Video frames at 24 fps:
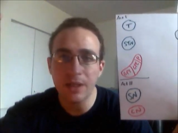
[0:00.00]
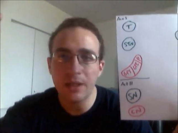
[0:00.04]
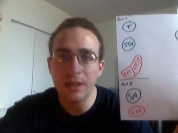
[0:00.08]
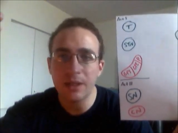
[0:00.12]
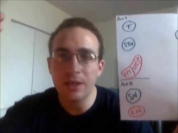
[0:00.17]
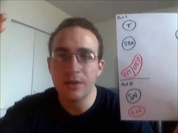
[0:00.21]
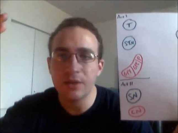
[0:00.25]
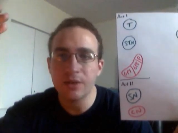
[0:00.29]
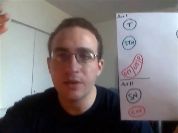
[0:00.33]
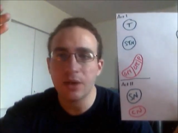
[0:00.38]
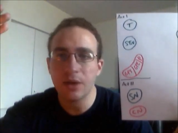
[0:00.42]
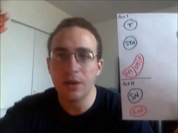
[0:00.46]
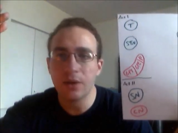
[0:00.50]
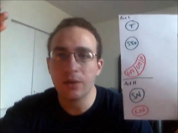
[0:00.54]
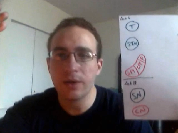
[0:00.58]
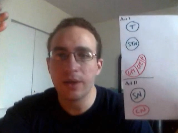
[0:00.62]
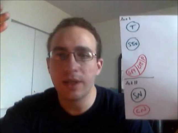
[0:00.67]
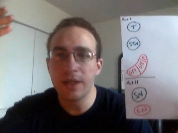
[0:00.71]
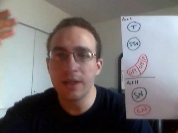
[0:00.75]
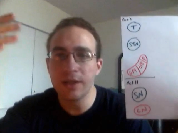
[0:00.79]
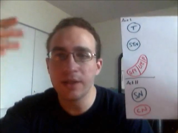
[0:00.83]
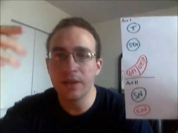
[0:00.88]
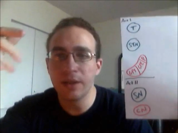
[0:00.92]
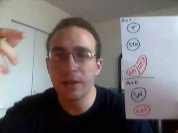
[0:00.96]
So
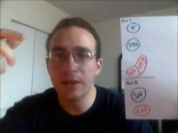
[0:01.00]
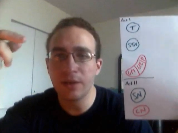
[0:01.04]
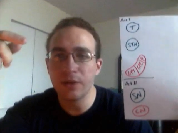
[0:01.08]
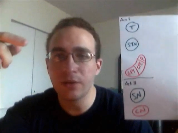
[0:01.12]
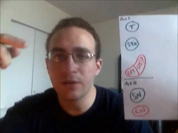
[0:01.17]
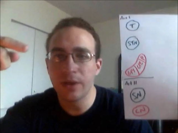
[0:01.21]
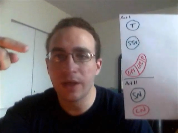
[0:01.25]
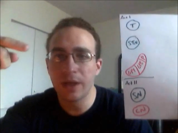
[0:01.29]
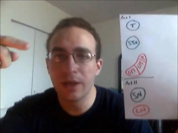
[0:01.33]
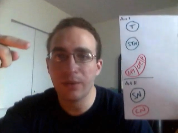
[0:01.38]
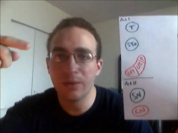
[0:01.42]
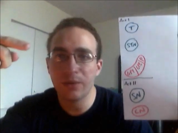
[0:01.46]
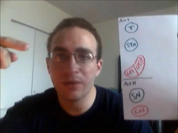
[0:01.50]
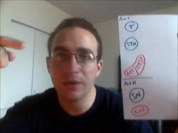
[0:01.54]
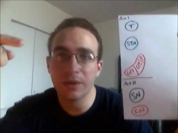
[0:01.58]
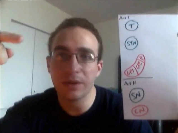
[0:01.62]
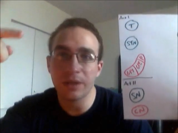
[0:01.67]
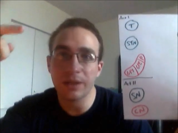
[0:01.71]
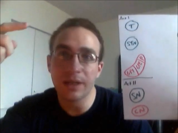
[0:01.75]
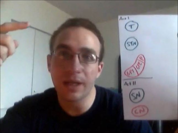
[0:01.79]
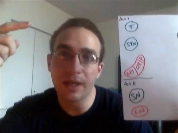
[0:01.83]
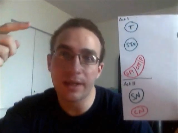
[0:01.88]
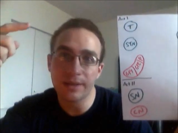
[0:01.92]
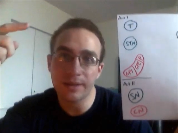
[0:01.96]
he's going to try and work
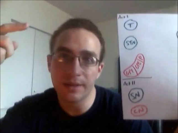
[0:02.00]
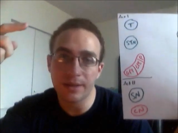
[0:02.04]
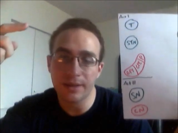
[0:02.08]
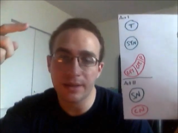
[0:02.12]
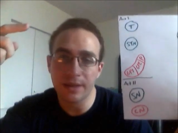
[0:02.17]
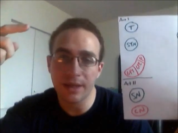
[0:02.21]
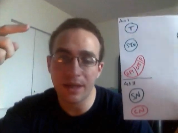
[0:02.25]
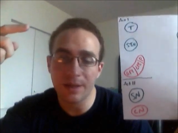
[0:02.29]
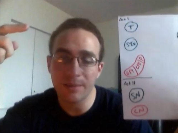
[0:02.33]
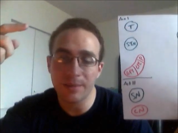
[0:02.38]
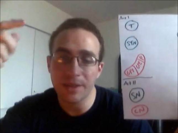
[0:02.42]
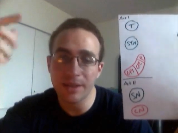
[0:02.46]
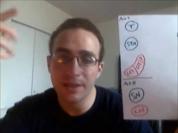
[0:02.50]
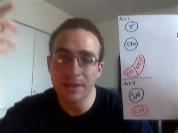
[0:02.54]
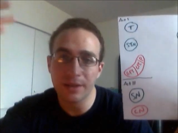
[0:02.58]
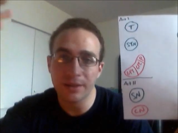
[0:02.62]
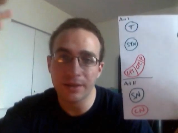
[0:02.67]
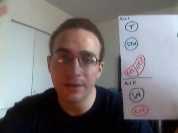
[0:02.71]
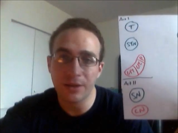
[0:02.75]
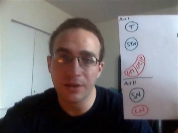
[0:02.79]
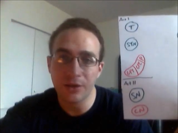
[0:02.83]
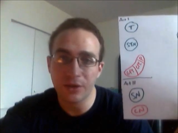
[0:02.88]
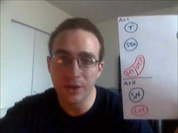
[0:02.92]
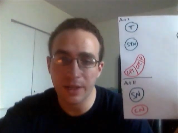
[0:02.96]
against the thalamus because
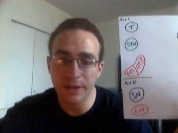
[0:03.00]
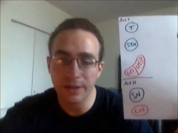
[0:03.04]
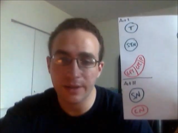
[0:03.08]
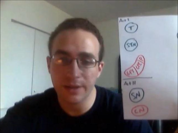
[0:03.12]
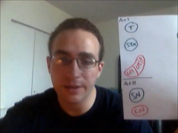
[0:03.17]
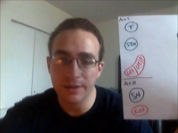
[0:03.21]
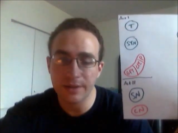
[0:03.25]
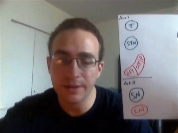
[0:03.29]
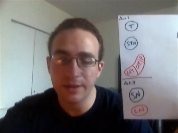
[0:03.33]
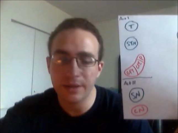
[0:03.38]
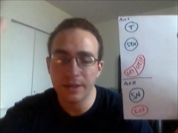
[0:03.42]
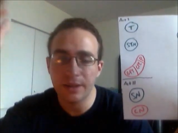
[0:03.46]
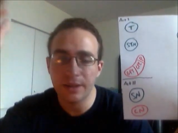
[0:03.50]
he's jealous.